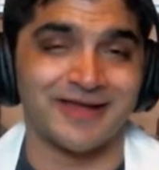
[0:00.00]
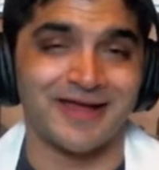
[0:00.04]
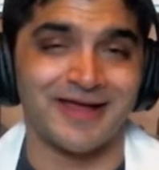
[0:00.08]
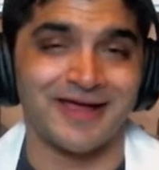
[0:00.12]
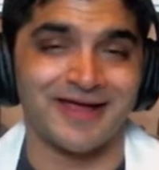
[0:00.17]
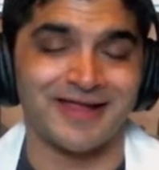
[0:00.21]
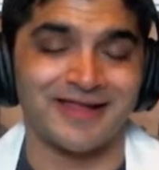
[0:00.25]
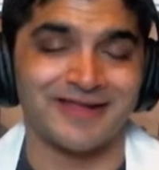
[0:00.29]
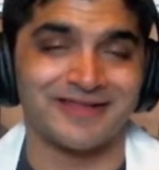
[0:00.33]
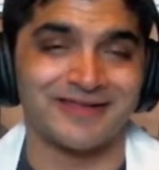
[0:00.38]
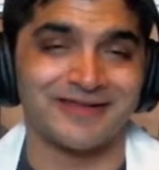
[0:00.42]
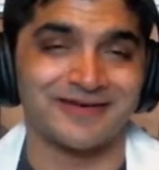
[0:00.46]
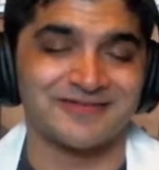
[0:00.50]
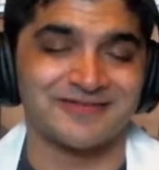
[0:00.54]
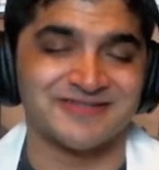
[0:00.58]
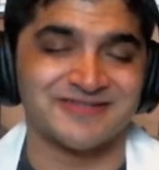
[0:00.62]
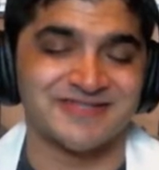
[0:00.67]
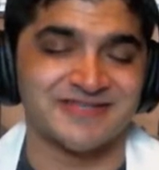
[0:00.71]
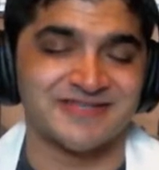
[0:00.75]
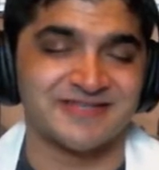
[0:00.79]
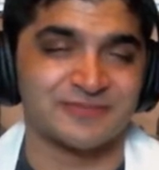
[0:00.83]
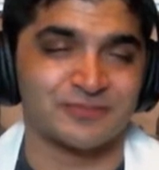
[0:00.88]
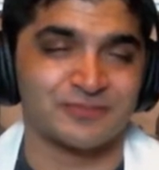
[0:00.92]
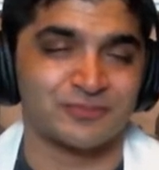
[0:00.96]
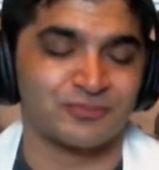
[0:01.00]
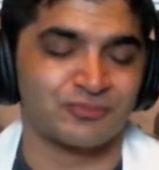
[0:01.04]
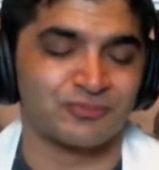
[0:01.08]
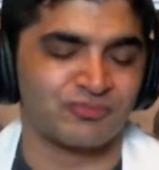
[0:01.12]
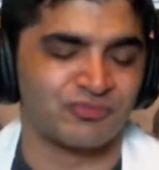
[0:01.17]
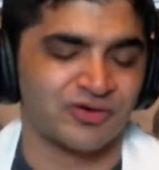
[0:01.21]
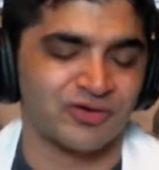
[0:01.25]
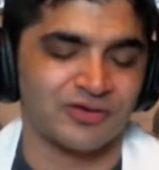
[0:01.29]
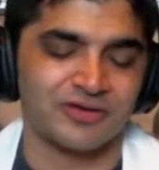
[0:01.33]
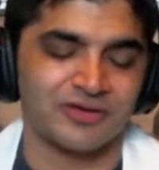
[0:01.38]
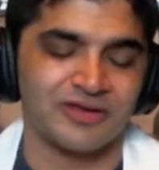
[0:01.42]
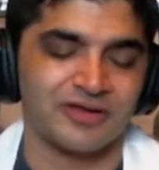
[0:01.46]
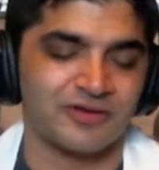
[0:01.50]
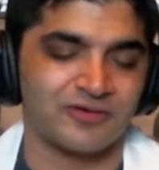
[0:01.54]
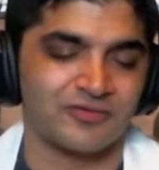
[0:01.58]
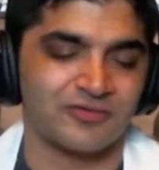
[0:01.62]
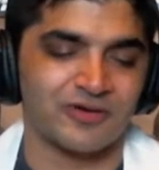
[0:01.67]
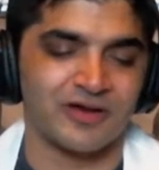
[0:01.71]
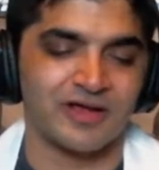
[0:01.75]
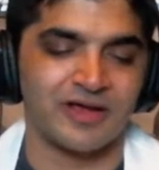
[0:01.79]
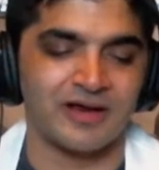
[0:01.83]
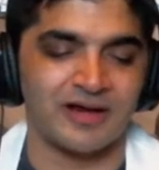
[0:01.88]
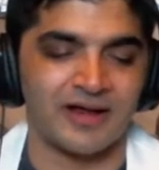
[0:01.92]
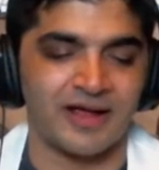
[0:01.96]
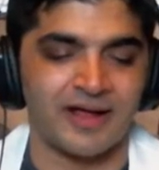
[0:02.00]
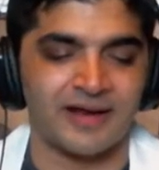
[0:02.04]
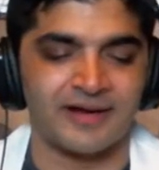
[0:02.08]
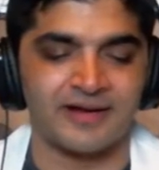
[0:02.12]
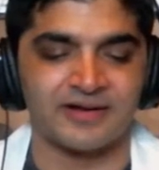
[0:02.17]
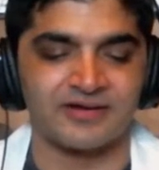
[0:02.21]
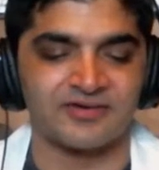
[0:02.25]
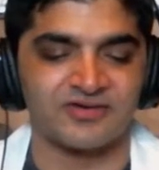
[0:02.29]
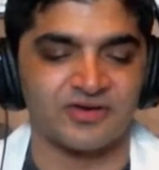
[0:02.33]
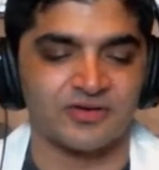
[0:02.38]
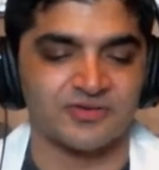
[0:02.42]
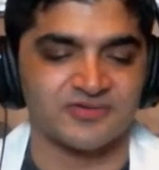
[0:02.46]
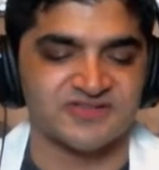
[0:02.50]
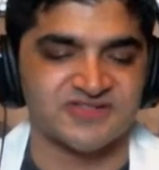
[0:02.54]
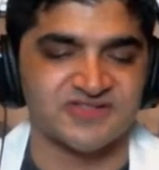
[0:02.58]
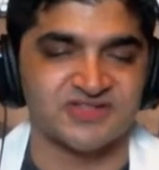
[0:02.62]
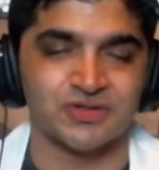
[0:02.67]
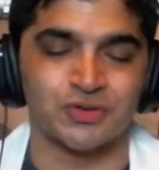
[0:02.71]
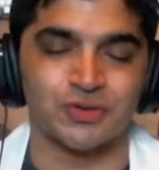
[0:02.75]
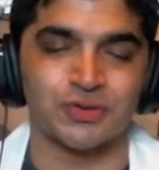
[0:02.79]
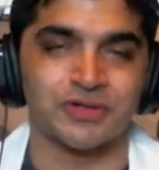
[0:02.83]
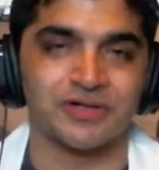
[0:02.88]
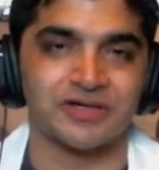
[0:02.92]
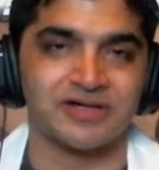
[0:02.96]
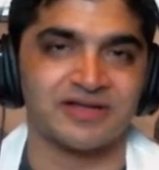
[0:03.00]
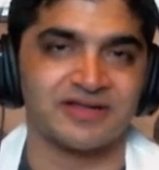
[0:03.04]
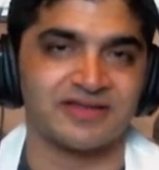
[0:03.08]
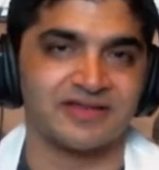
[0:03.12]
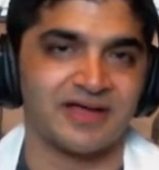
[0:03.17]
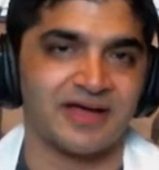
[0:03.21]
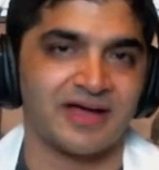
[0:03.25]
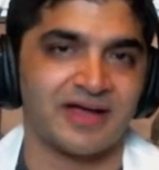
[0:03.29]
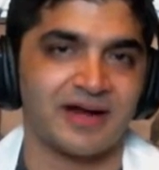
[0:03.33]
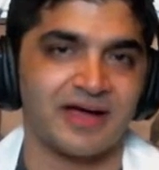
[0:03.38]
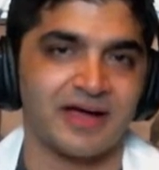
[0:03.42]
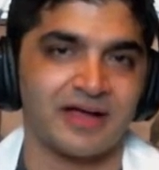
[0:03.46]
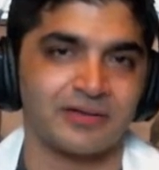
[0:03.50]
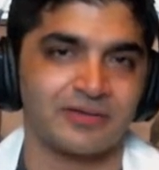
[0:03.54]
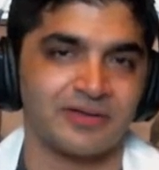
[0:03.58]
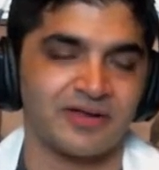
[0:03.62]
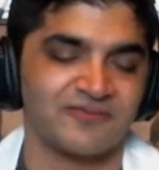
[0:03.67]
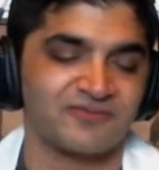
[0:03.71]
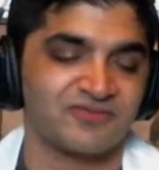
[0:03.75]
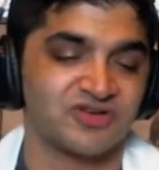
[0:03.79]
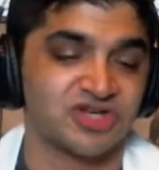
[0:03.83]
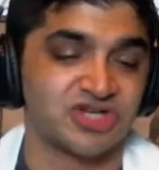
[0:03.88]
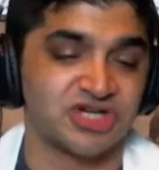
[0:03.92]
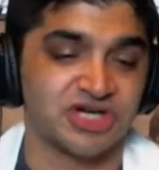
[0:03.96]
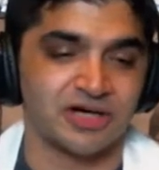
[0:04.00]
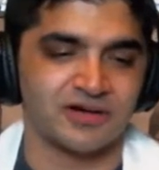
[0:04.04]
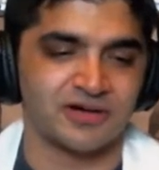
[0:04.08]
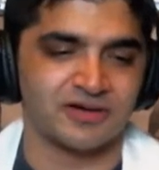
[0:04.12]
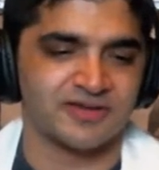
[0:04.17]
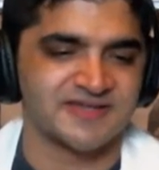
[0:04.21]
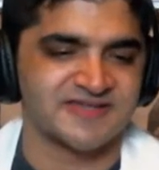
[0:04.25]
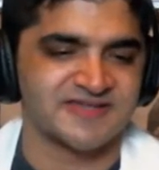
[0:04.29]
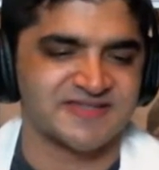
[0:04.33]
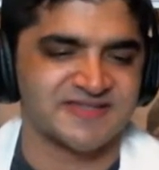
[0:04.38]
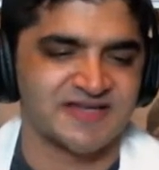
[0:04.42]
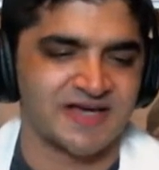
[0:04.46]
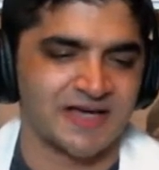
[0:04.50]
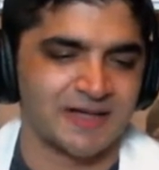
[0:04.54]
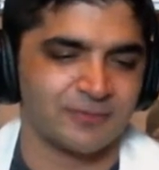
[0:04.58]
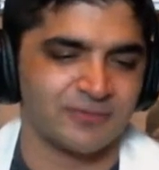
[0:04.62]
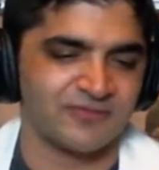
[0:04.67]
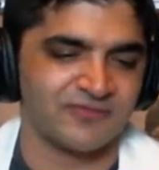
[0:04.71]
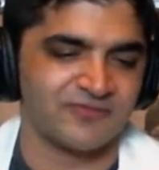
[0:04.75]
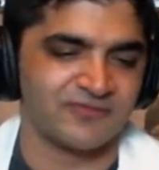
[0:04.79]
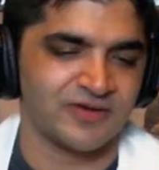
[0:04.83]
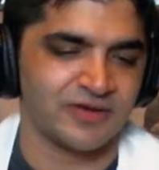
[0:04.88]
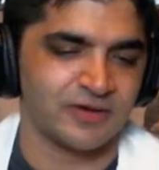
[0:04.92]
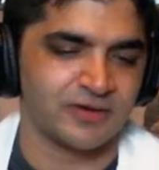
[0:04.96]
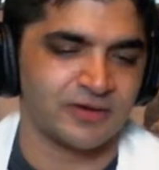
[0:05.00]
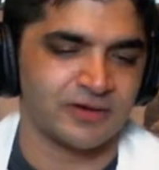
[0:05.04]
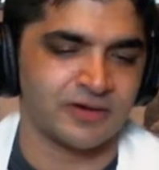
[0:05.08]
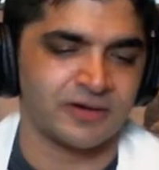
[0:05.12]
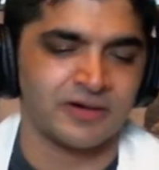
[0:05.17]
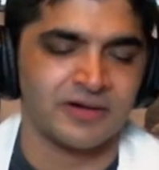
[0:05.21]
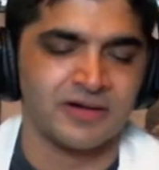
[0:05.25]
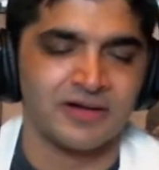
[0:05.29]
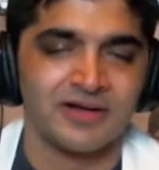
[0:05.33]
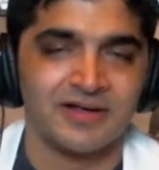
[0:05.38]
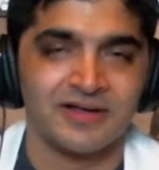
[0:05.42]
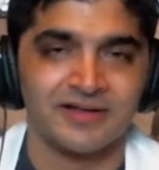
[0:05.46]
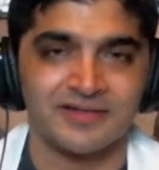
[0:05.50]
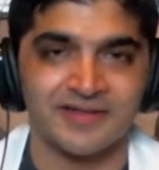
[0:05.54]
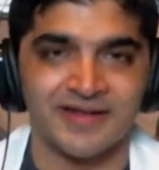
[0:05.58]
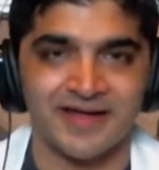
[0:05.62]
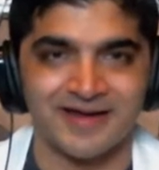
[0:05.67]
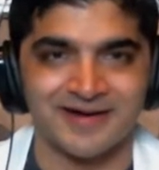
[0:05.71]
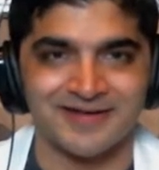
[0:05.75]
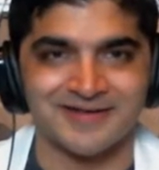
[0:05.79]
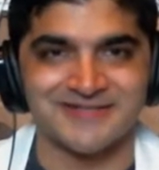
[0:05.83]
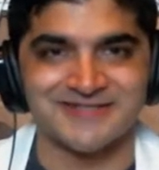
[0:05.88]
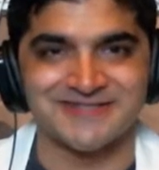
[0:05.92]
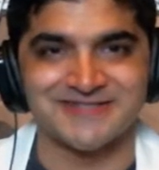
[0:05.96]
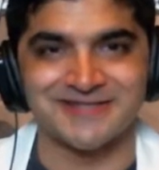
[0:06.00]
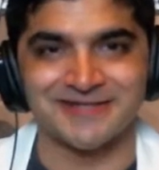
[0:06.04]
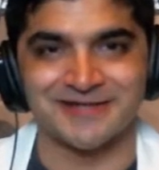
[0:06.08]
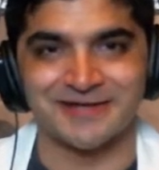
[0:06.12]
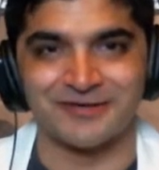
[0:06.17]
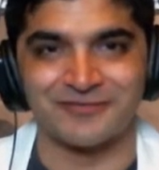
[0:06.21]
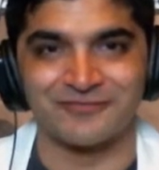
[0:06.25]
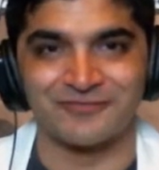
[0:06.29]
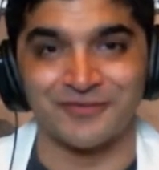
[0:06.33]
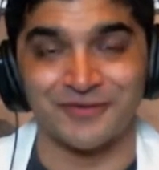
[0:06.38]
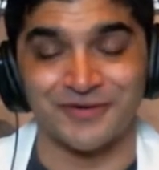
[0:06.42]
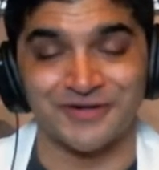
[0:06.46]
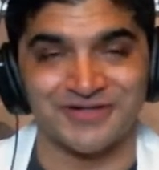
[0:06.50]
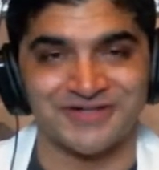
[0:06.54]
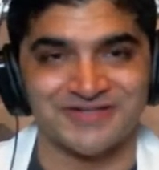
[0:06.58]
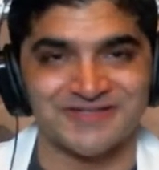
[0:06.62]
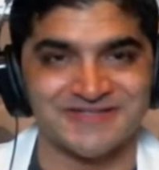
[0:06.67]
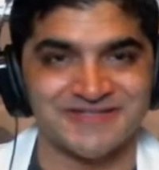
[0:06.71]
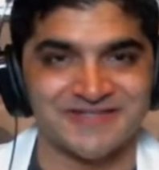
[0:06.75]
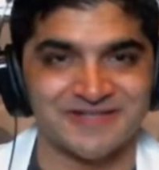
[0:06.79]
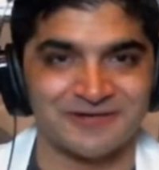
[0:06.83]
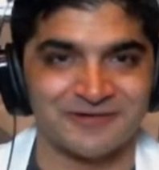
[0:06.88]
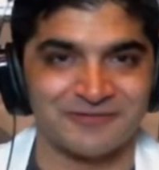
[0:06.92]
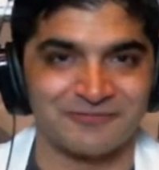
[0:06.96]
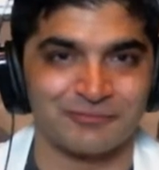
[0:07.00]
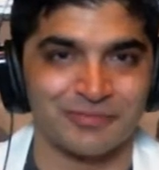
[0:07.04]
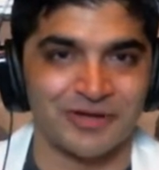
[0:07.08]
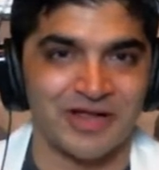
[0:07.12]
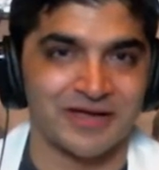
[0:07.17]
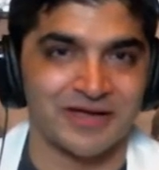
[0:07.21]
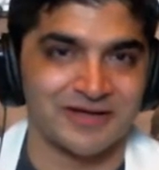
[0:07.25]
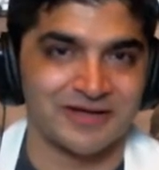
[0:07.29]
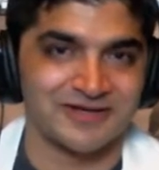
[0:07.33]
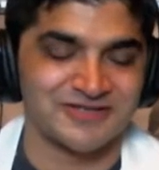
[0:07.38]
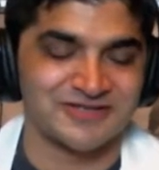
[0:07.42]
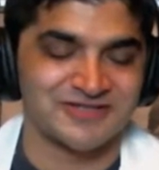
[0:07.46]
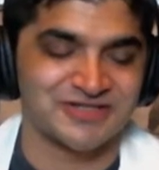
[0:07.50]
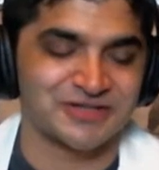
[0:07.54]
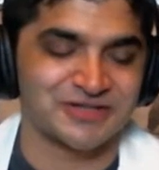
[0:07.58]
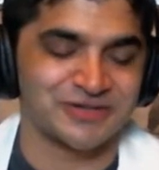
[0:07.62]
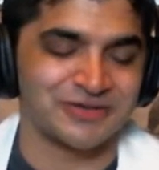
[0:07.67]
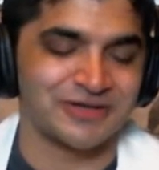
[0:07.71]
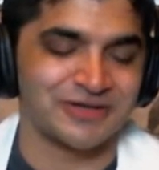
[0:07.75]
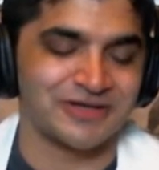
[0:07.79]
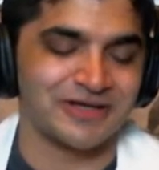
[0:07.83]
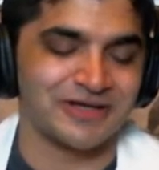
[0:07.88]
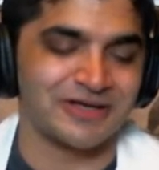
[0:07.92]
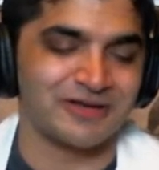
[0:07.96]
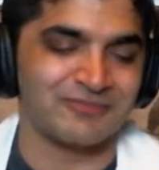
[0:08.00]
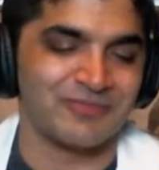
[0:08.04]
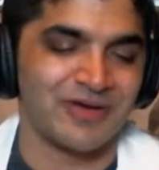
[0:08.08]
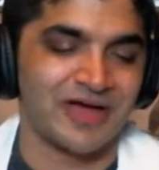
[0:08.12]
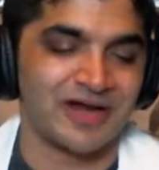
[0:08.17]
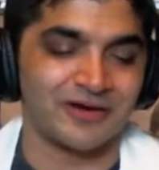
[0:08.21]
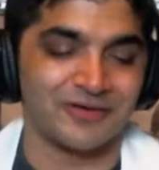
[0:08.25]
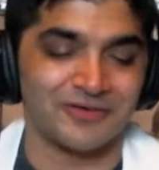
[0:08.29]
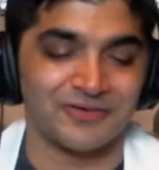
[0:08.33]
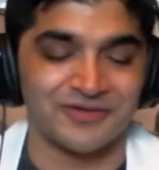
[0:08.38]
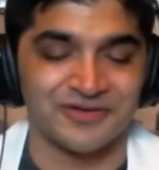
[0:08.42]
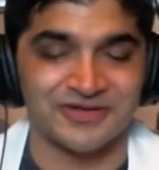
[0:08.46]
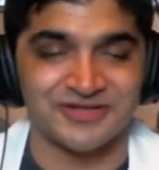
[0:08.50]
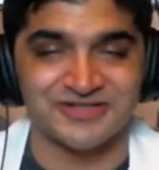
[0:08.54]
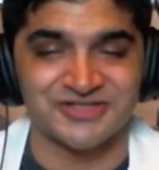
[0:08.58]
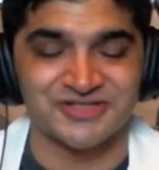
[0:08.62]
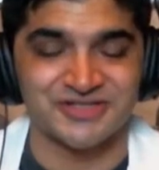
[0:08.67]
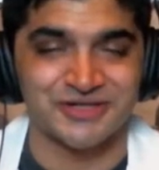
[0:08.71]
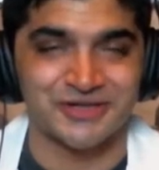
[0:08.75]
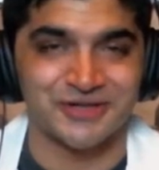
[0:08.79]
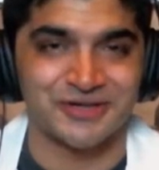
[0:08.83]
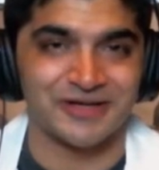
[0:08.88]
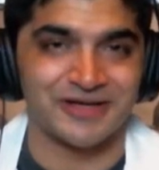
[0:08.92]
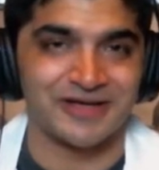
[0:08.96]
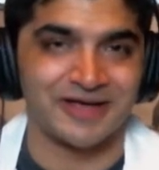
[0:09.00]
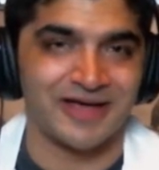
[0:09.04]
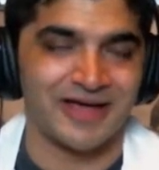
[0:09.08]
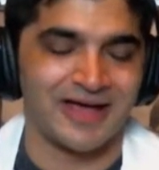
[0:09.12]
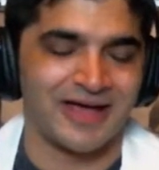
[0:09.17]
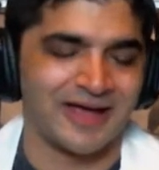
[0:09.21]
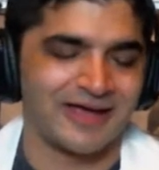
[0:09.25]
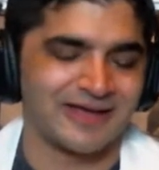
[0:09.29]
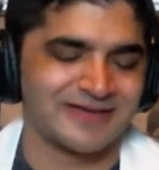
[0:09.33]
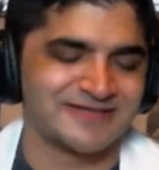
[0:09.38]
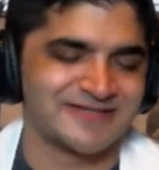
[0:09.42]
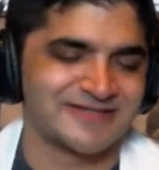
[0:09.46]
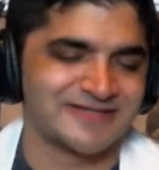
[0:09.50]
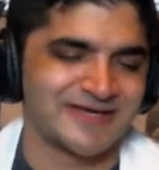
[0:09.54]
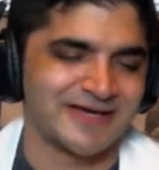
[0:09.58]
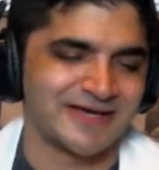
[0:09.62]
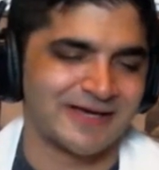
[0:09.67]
And there's this really great anecdote story that I love to share at this time of year that is the convergence of Black history, medical history, and